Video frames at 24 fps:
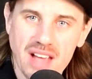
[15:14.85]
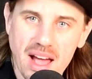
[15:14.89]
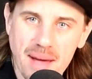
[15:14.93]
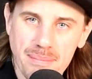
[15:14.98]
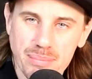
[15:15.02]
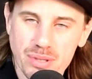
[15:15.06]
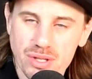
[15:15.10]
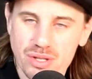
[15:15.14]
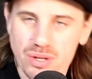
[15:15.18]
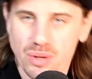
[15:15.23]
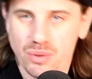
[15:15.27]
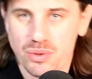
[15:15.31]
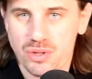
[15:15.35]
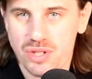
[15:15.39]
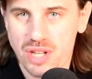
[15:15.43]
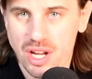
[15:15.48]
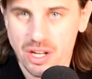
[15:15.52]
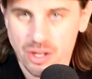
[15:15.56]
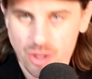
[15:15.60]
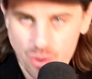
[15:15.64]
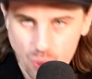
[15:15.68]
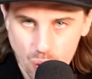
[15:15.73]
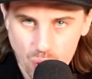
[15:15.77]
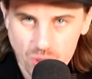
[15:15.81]
episodes
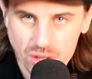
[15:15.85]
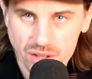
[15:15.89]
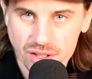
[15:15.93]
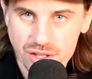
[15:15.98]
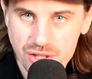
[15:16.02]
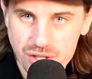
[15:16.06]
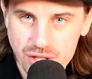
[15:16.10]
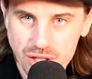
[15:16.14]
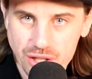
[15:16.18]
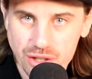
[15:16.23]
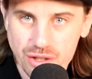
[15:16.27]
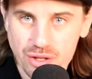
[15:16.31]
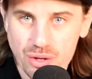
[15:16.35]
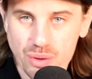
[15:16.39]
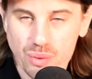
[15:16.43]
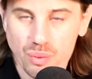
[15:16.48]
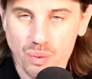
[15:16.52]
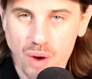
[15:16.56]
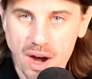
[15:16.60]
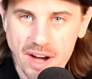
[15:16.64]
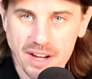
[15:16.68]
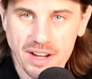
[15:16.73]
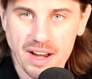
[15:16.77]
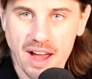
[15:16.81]
that you're listening to
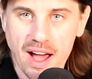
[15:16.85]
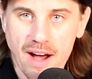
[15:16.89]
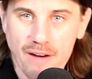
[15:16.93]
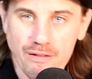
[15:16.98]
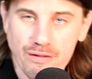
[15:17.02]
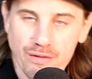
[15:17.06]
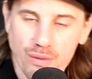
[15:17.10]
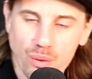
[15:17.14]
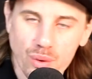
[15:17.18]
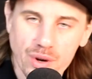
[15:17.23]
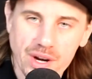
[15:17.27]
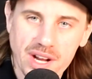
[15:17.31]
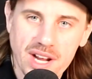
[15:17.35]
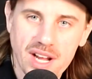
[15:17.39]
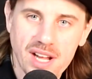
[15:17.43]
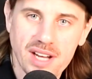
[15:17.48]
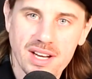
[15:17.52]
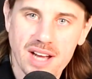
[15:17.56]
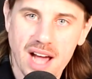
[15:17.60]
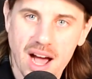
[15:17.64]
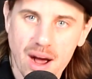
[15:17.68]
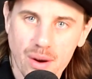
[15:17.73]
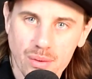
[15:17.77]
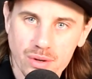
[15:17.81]
right now
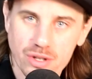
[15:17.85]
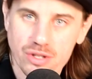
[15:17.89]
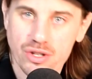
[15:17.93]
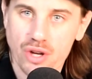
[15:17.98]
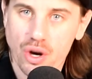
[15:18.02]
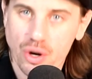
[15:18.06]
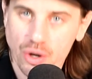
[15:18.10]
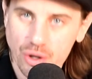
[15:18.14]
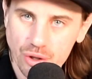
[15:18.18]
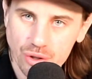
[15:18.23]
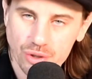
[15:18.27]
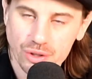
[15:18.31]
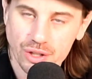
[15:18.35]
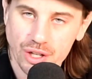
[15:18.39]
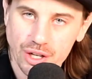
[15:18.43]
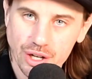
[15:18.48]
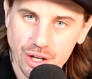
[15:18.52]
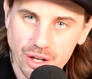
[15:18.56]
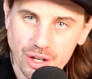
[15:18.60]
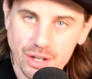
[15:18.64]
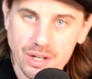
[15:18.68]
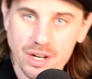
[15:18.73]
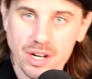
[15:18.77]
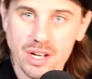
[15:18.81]
48 hours
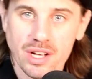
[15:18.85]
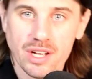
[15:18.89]
earlier.